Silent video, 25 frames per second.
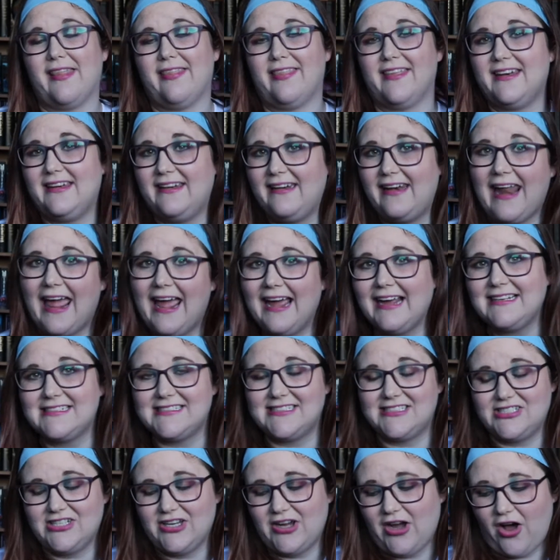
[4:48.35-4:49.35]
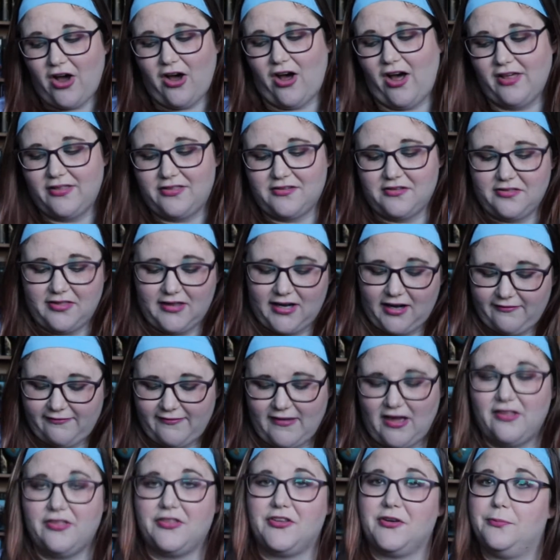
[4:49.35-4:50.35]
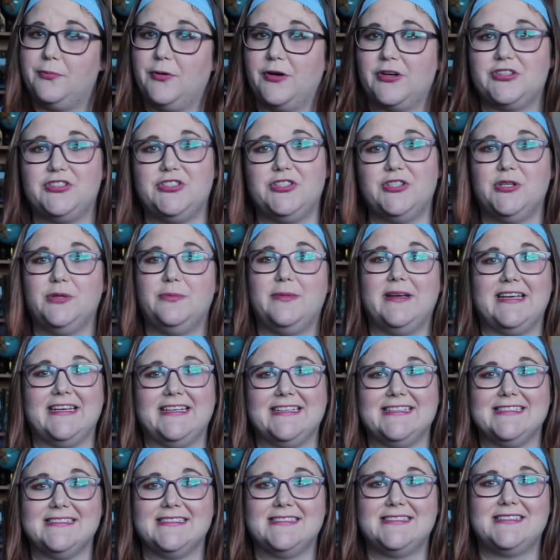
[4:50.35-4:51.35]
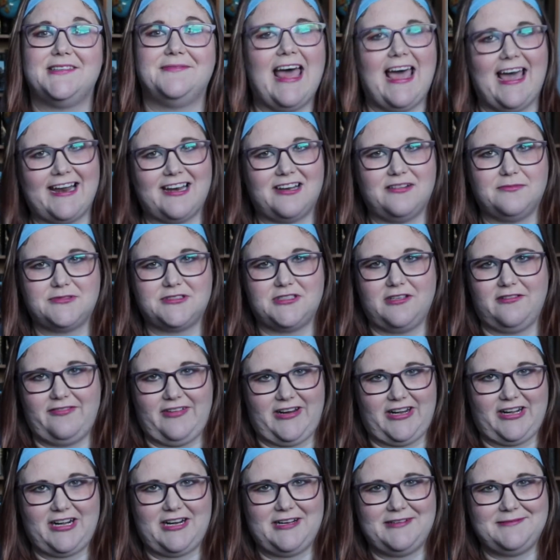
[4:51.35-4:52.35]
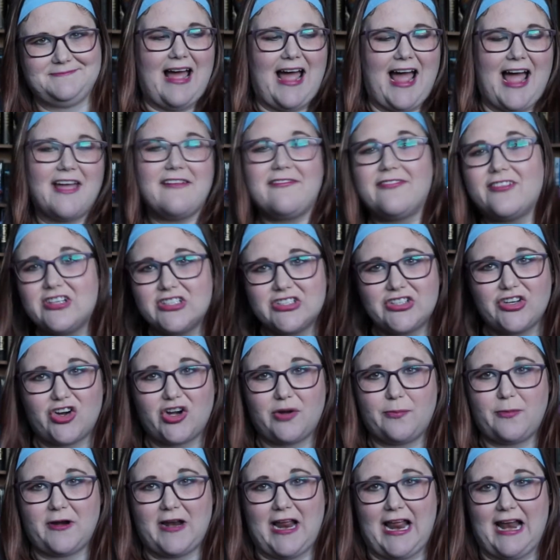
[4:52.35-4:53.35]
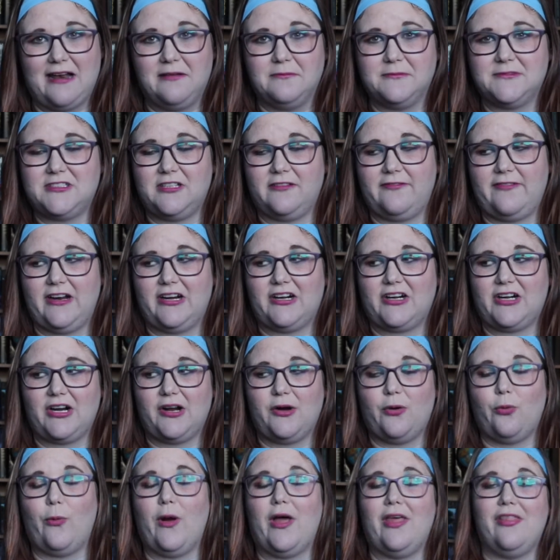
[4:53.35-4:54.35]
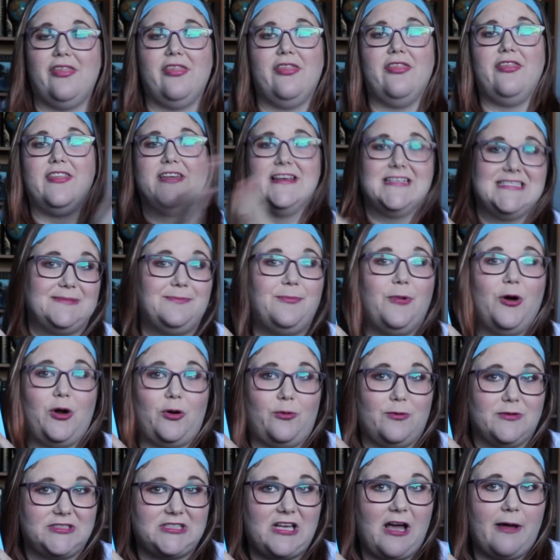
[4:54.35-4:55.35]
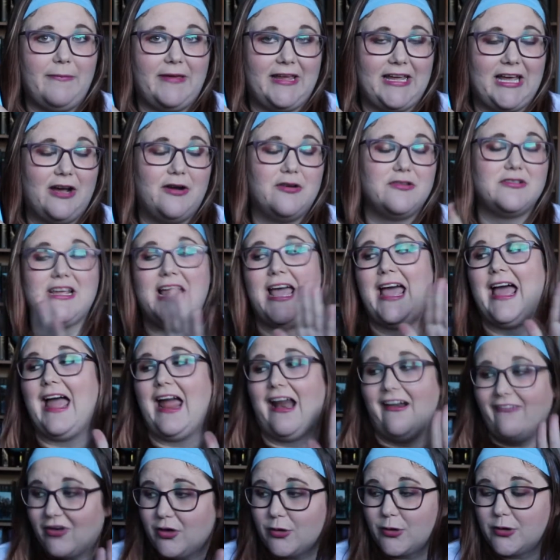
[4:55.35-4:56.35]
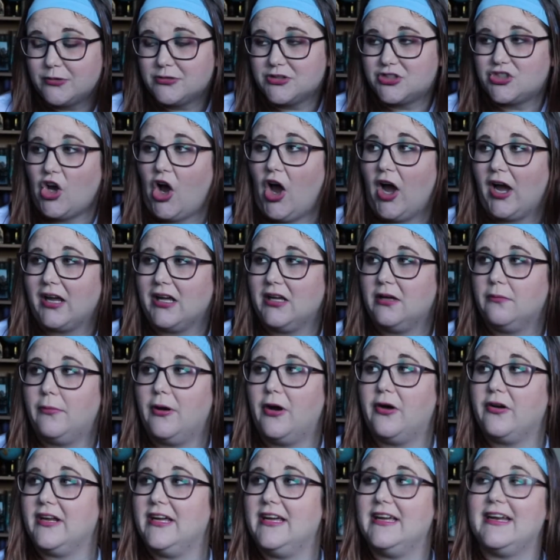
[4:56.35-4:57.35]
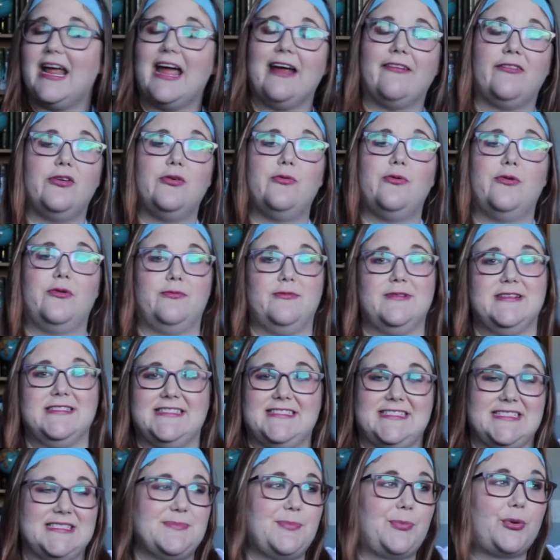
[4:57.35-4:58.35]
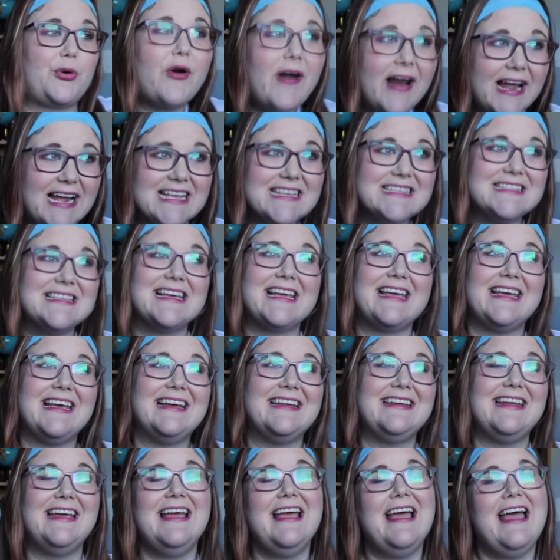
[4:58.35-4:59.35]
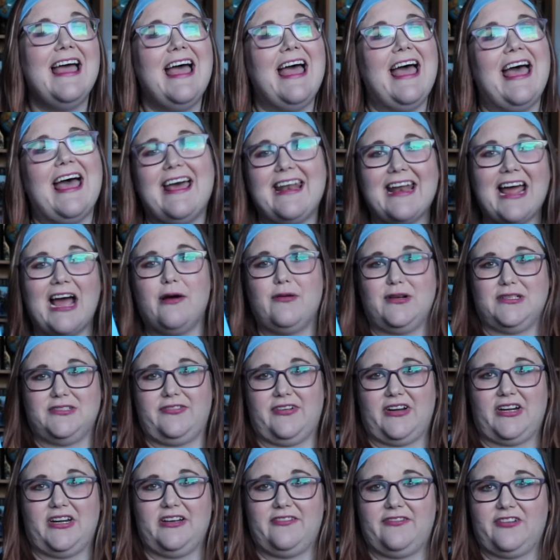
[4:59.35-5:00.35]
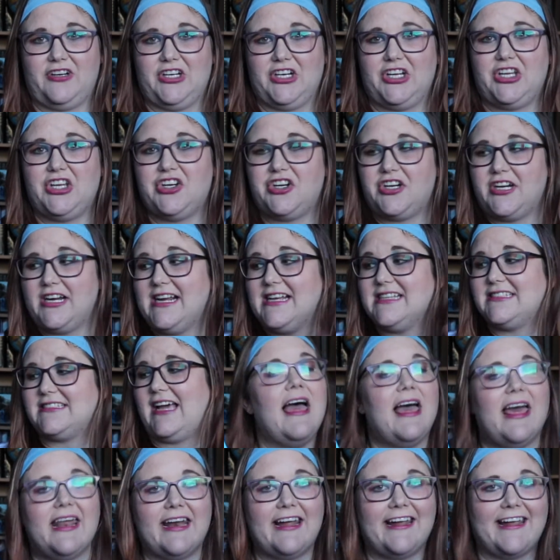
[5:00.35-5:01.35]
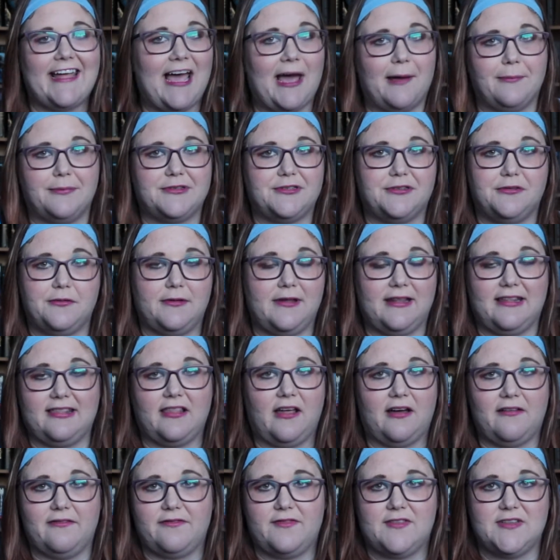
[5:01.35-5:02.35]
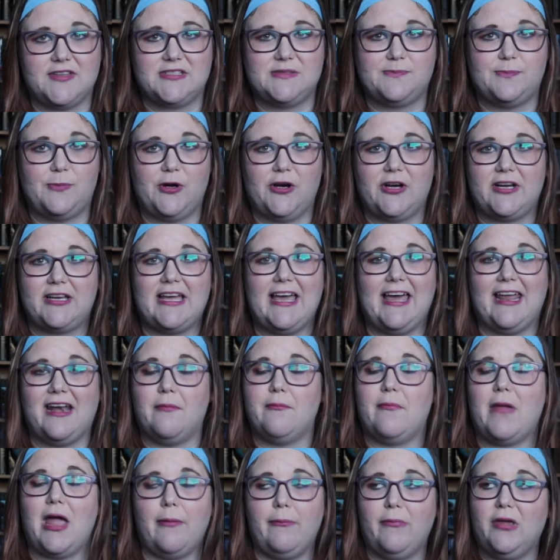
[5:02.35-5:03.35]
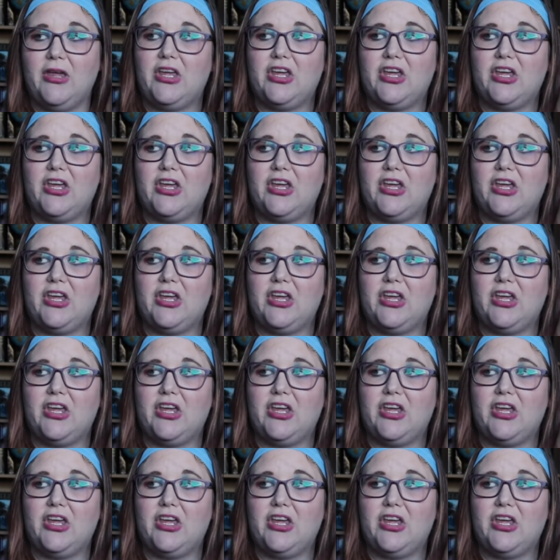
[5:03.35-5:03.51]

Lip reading: the next author that I found through BookTube is Adam Silvera. I first heard about Adam Silvera when this book was coming out. Everyone was talking about it, everyone was just praising it, and I was very, very curious, and I absolutely loved this book, and it made me